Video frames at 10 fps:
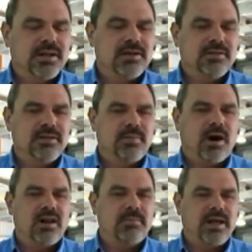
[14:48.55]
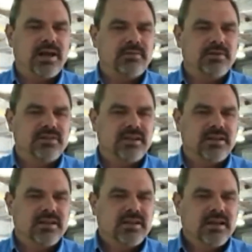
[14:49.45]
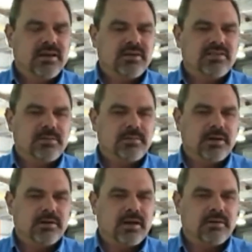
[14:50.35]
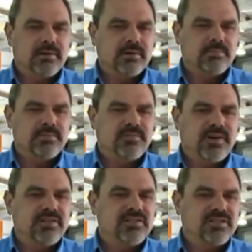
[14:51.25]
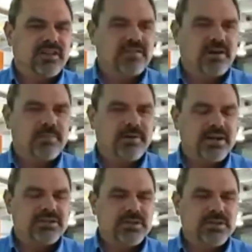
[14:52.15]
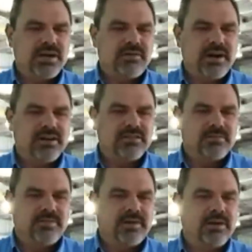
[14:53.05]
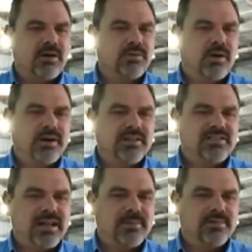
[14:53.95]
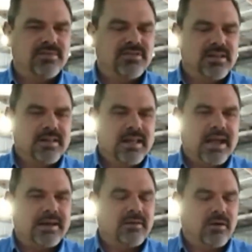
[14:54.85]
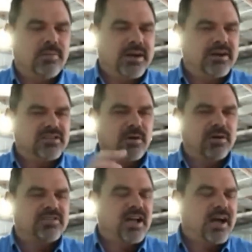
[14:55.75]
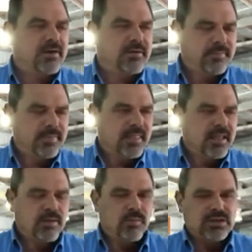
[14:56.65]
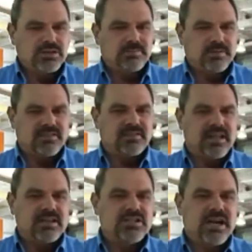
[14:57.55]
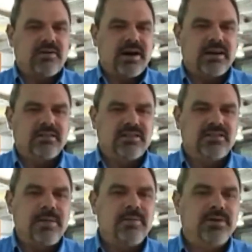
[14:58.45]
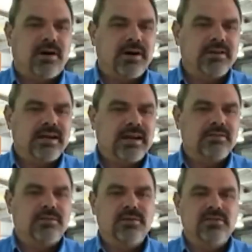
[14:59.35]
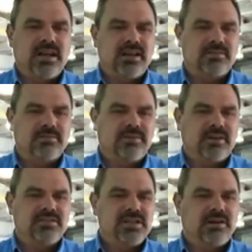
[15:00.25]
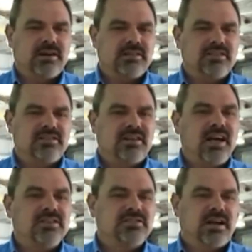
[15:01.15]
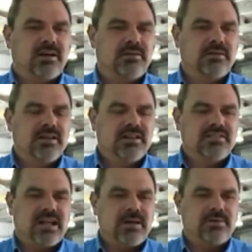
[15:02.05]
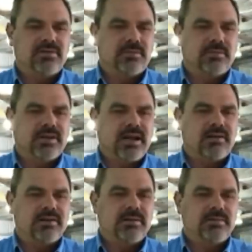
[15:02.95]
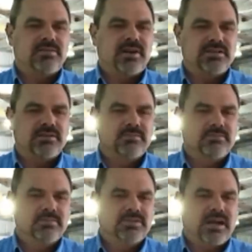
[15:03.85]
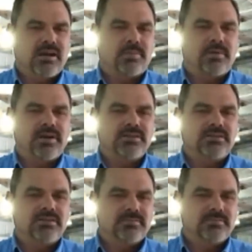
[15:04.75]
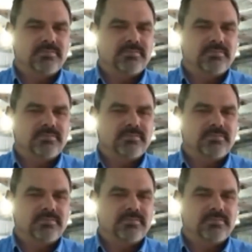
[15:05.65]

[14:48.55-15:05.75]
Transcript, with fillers: You know, the pilot plant was a was a, a, a very successful operation. We generated some very high quality samples at albeit at smaller scale, which has then generated this appetite and enthusiasm for us to generate these larger scale samples from the current demonstration scale operations.